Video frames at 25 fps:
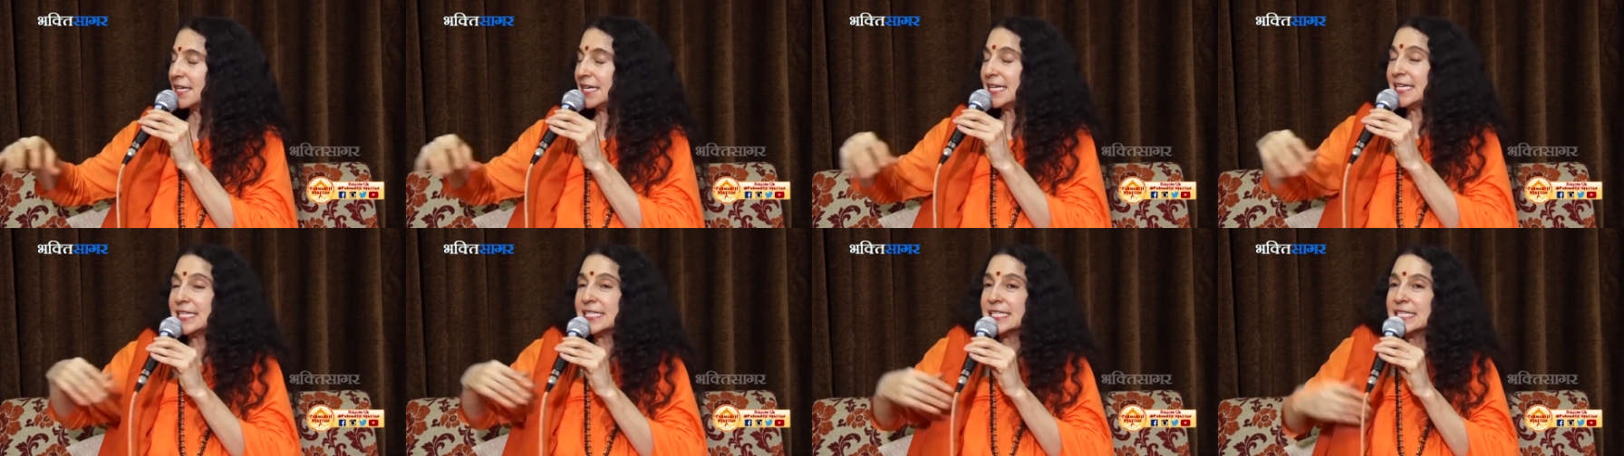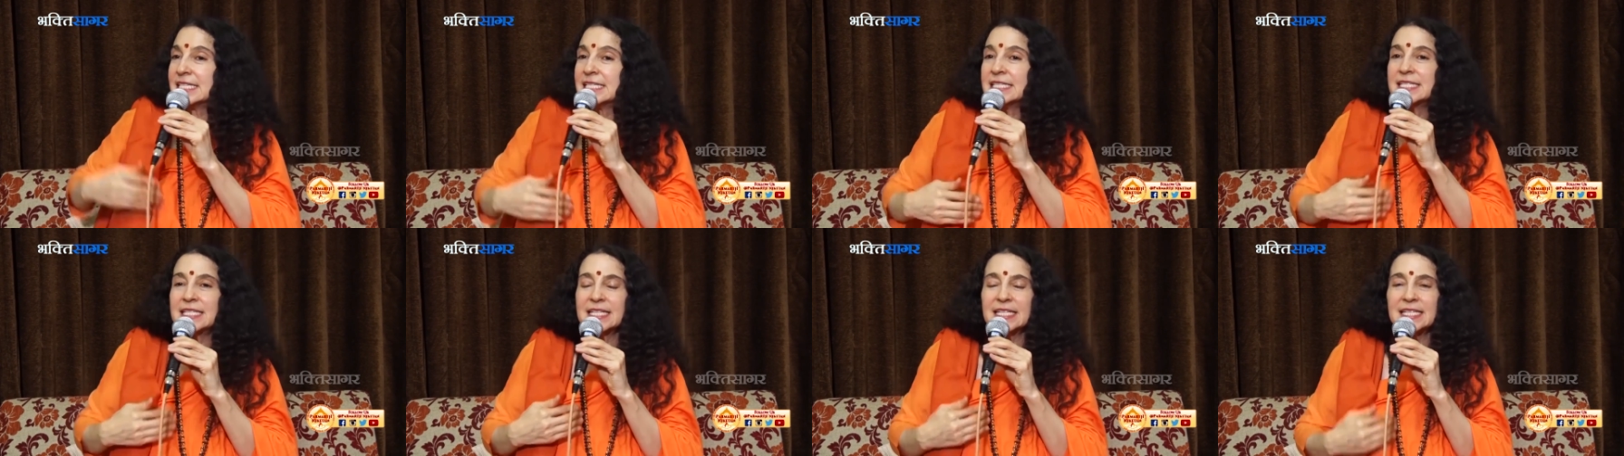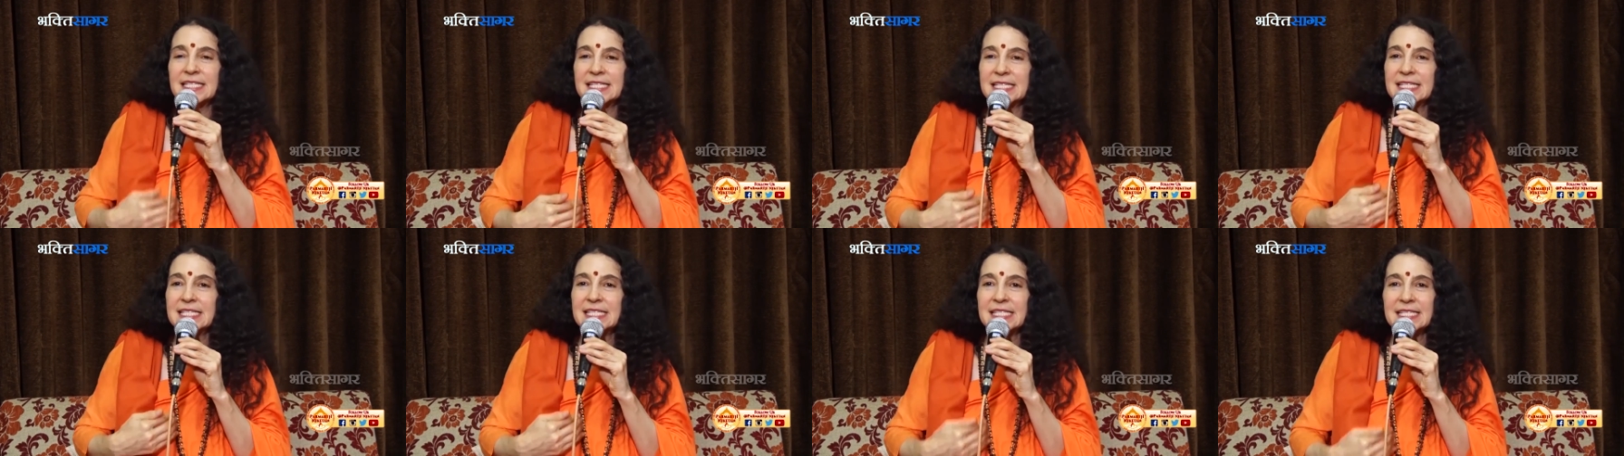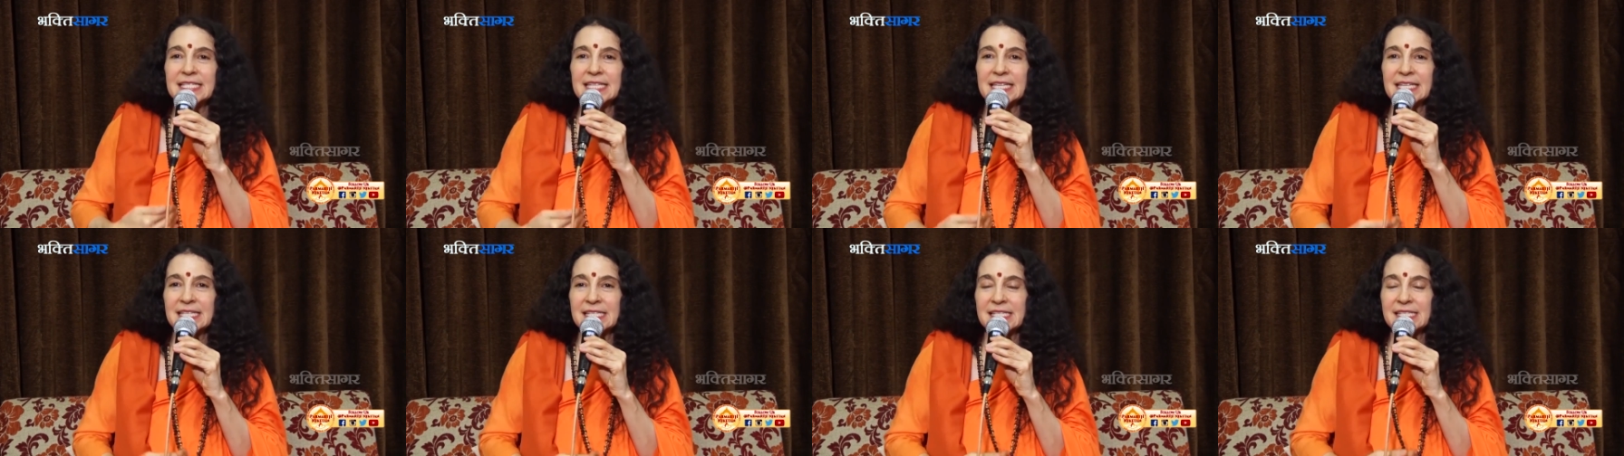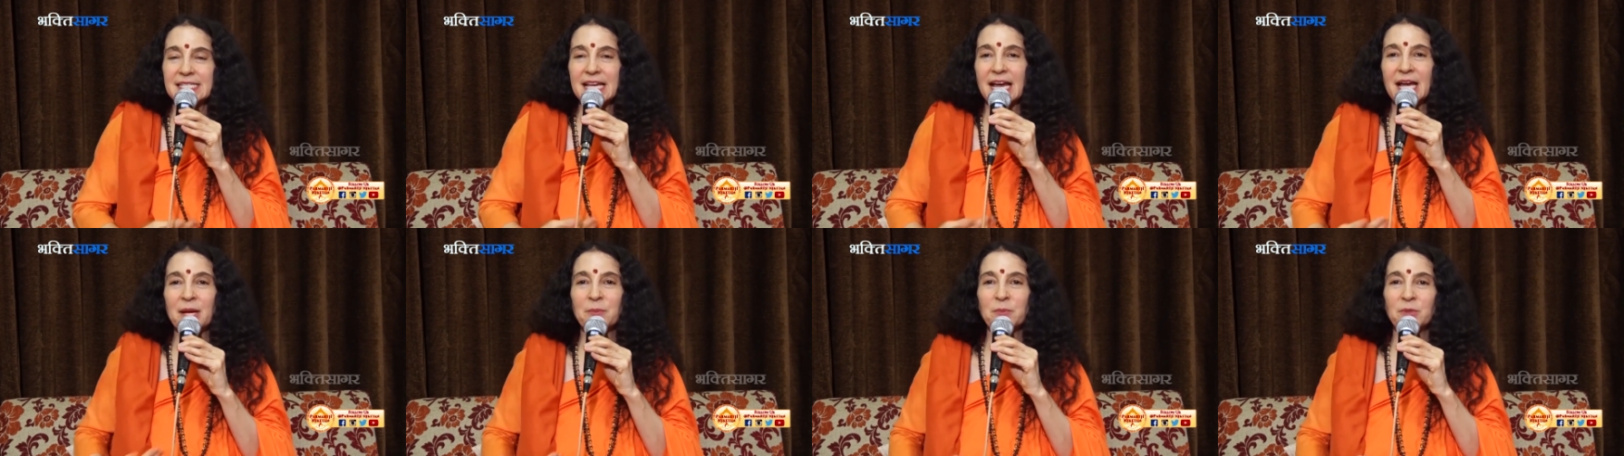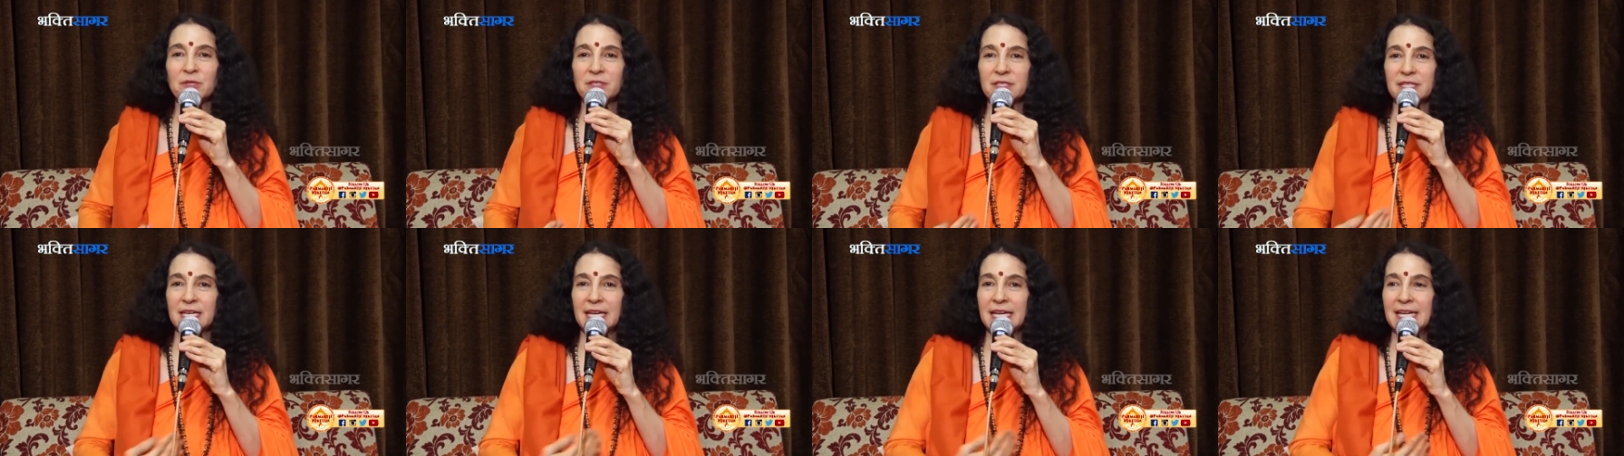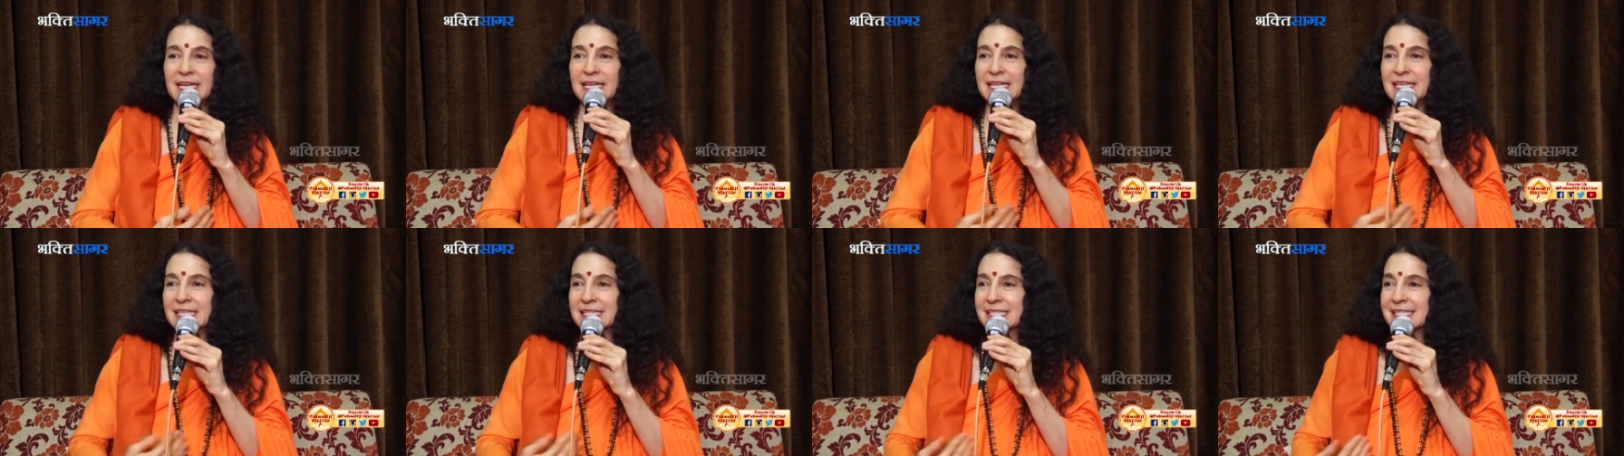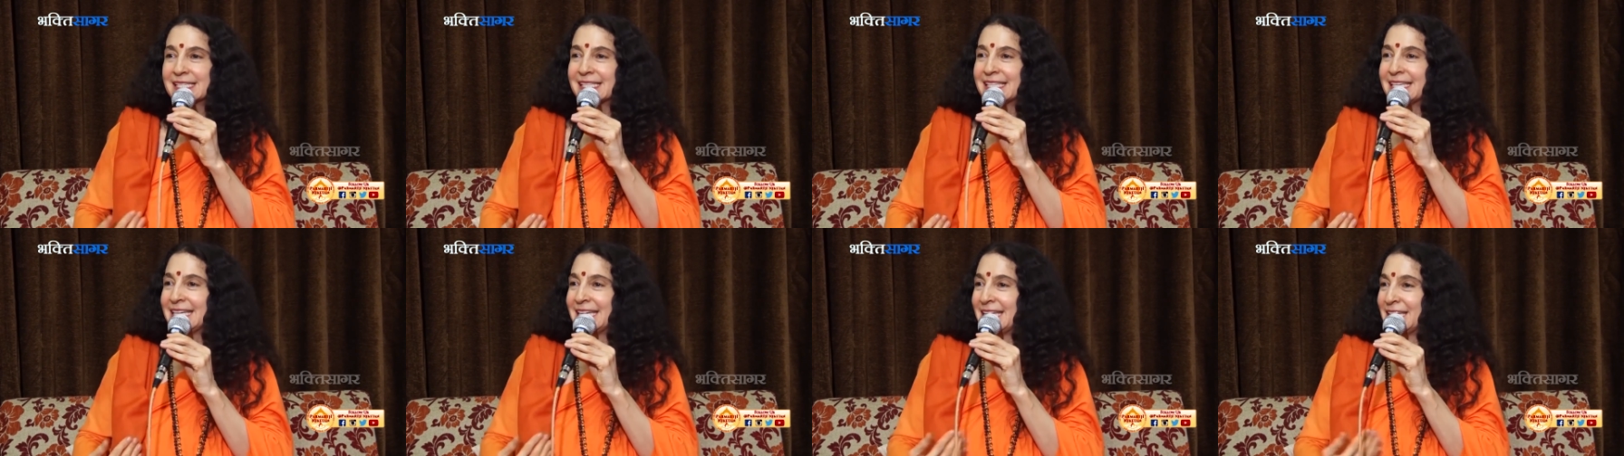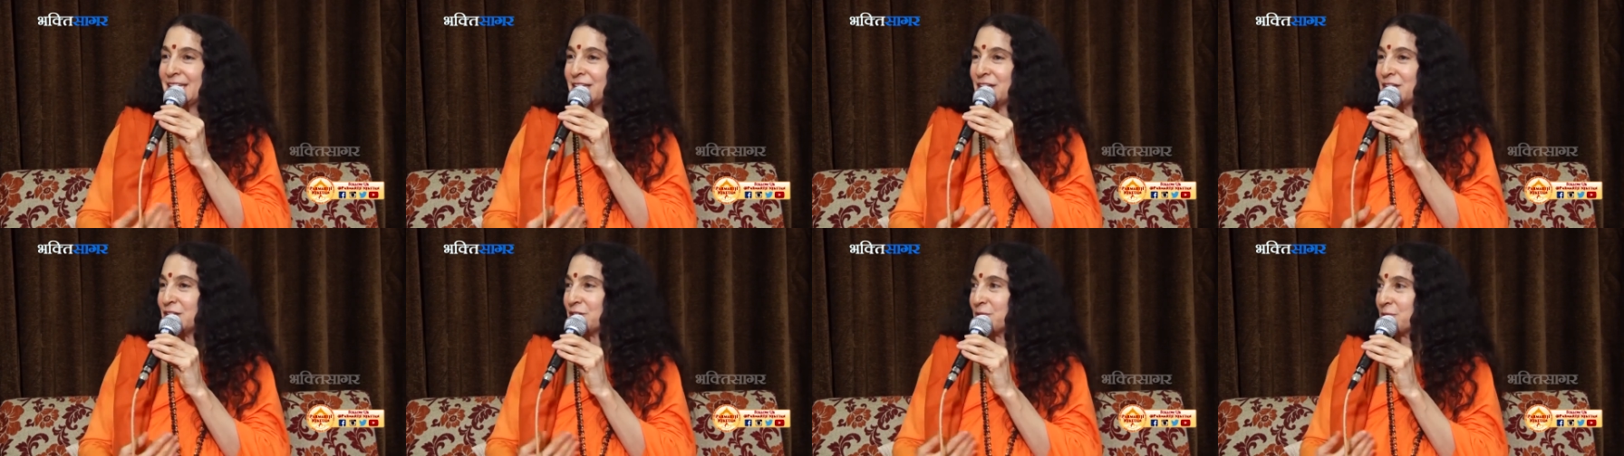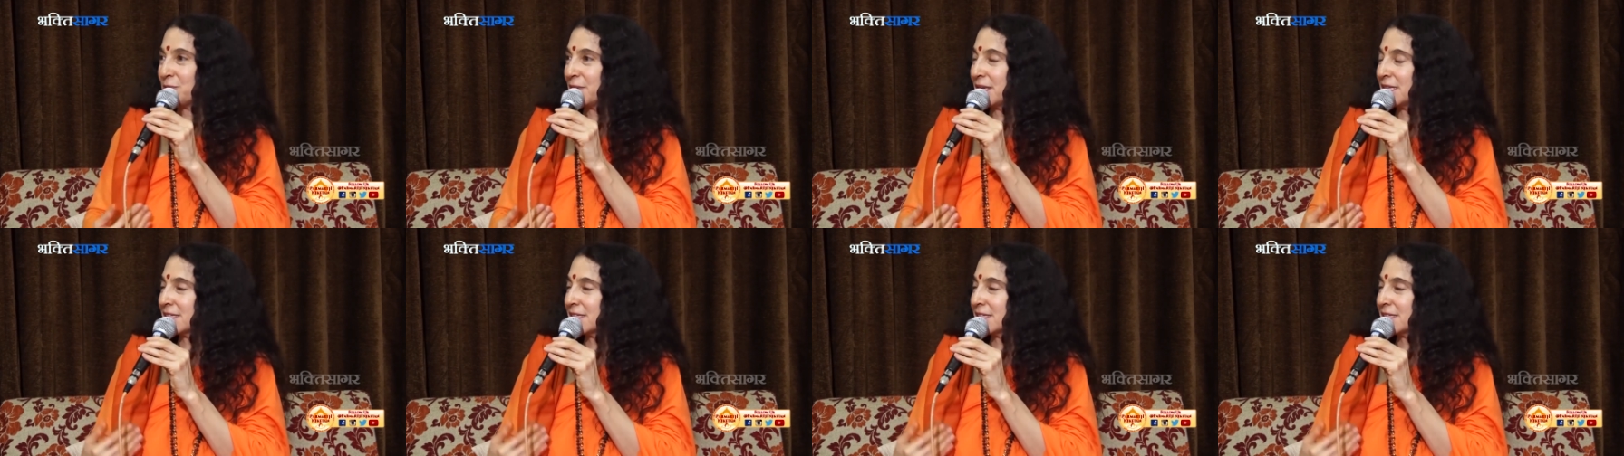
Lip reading: isn't existing simultaneously in you.